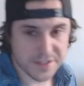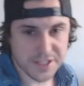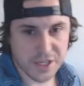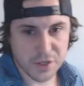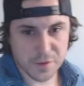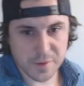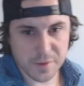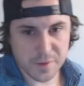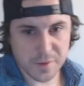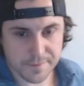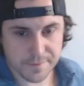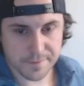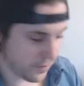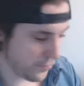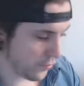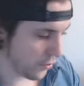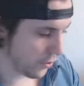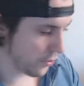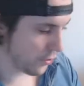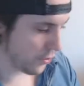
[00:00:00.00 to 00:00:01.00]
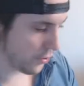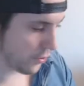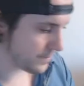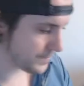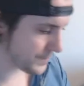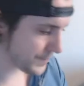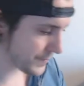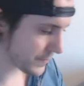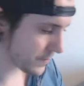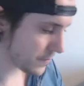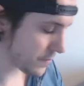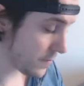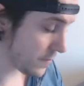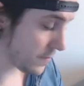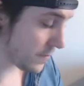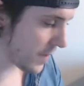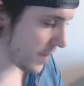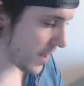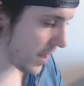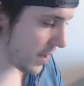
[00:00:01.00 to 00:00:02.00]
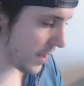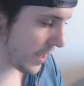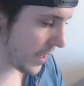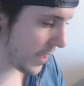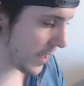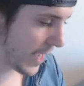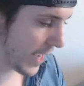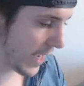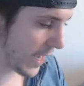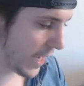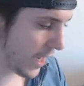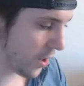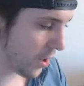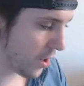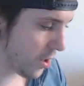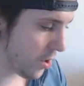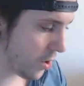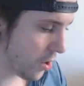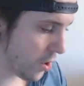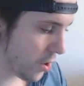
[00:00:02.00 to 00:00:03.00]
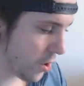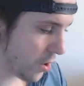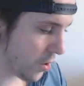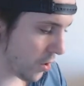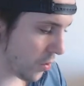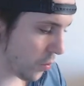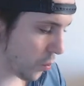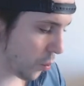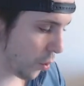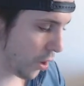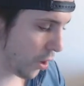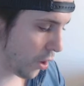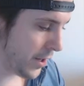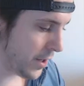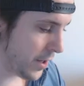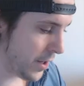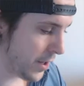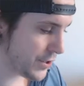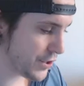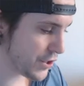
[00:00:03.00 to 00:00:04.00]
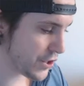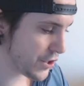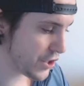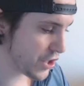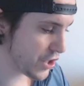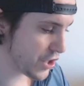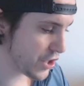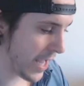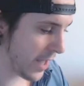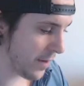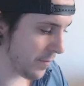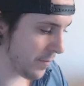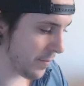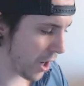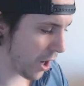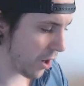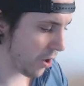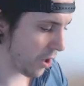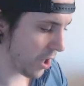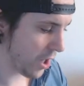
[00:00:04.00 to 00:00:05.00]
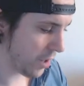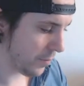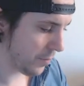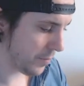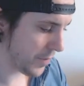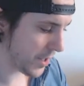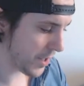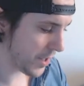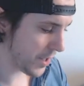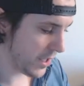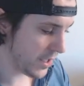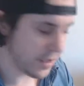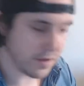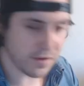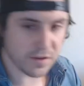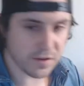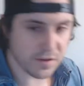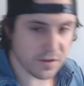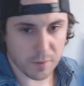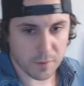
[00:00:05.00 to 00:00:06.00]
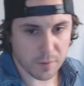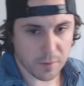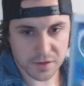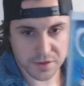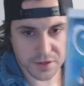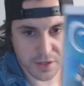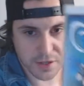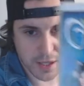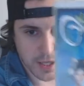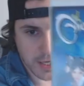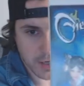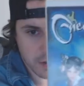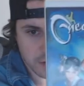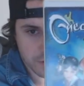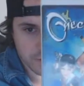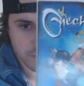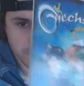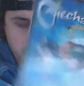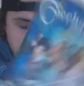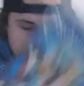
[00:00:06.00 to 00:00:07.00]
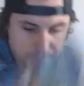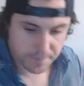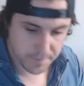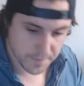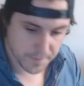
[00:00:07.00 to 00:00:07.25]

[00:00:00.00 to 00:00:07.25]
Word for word: Excuse me, that was rude. Uh, one Chanbara, Bikini Zombie Slayers.